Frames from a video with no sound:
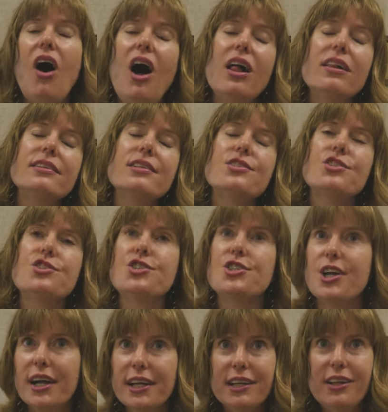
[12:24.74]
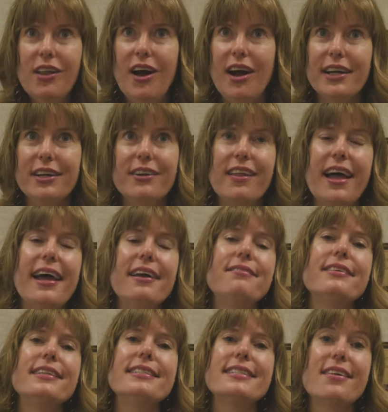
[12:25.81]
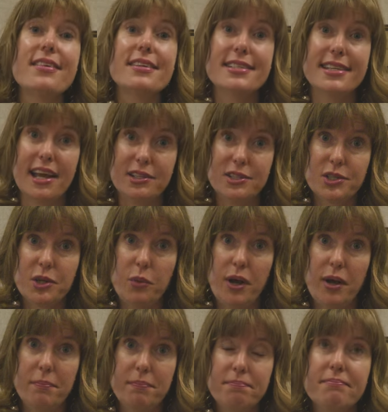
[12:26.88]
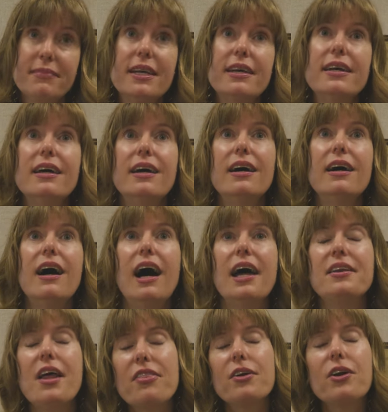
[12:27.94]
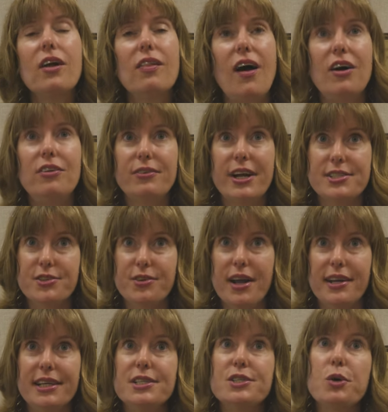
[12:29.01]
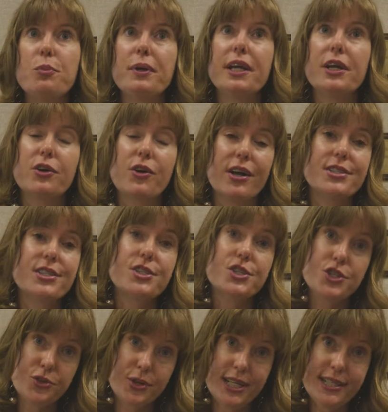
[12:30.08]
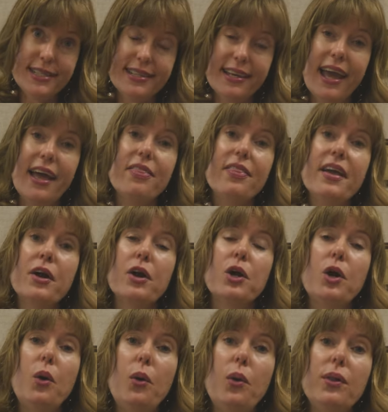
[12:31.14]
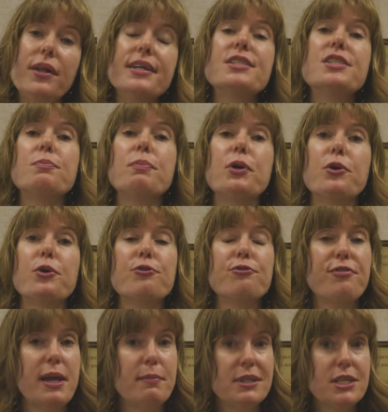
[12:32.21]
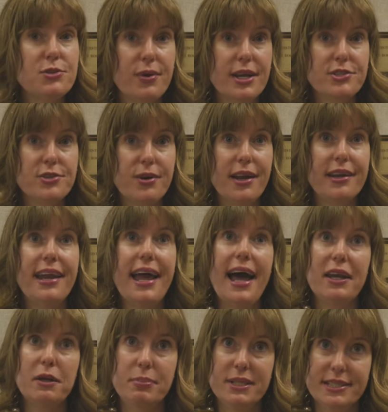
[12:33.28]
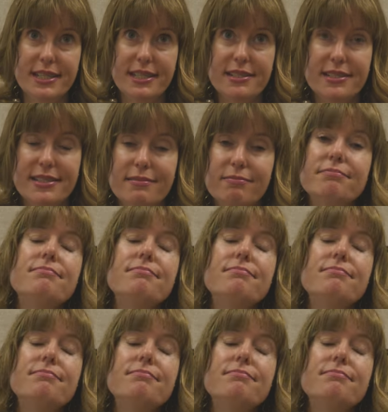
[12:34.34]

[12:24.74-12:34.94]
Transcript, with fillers: All is chugging along in her life until the signs go up. Another halal restaurant is opening across the street, and their goal is to put her family's restaurant out of business.